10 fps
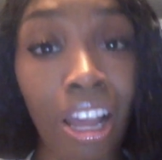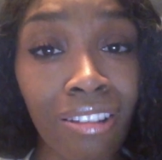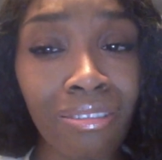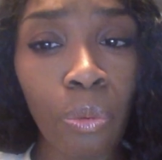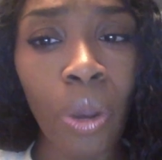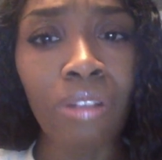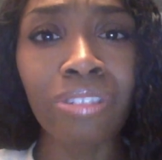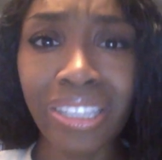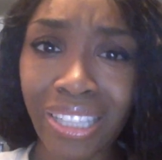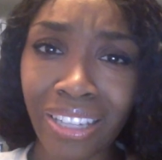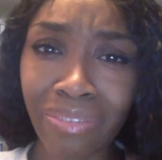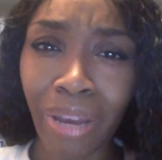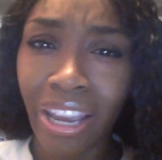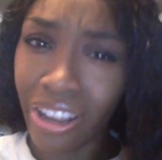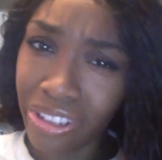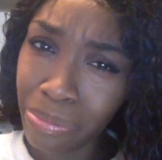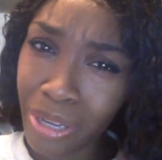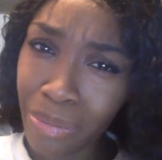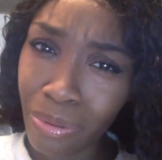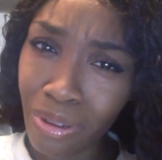well-received by other
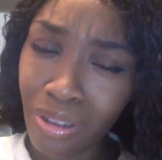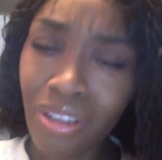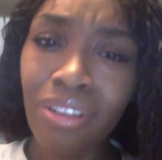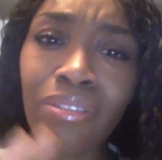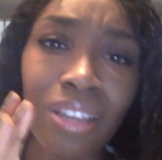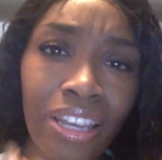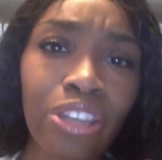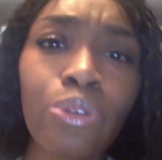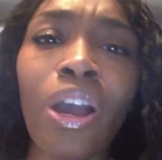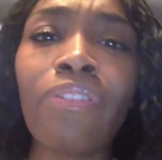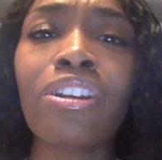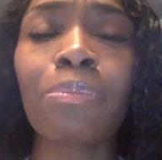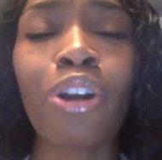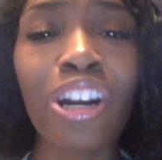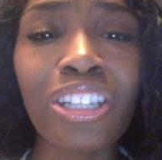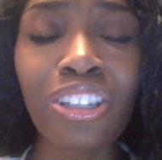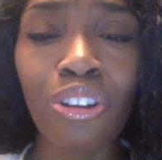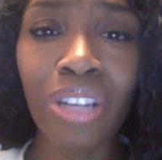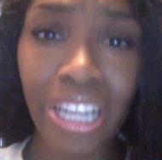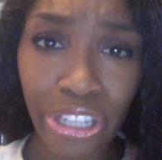people? You have a
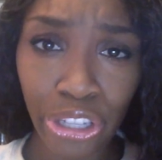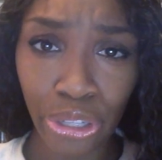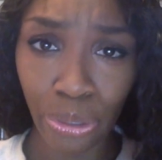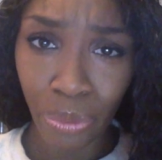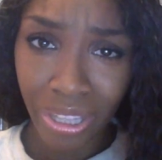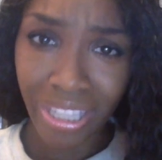personal issue with